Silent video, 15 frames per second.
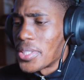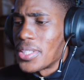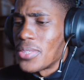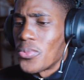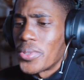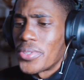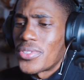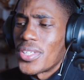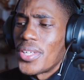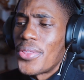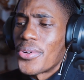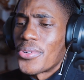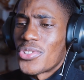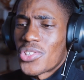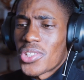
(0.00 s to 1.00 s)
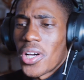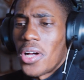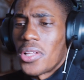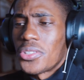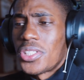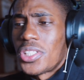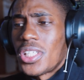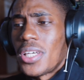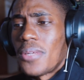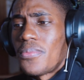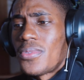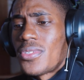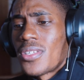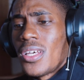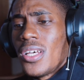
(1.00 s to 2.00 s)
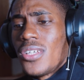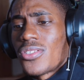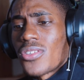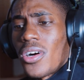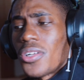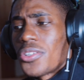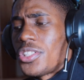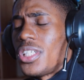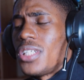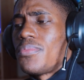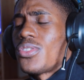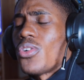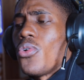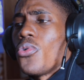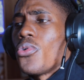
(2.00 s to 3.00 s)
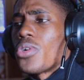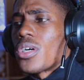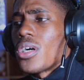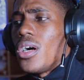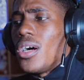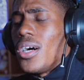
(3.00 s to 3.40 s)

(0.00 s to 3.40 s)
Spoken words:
it was either scholarships or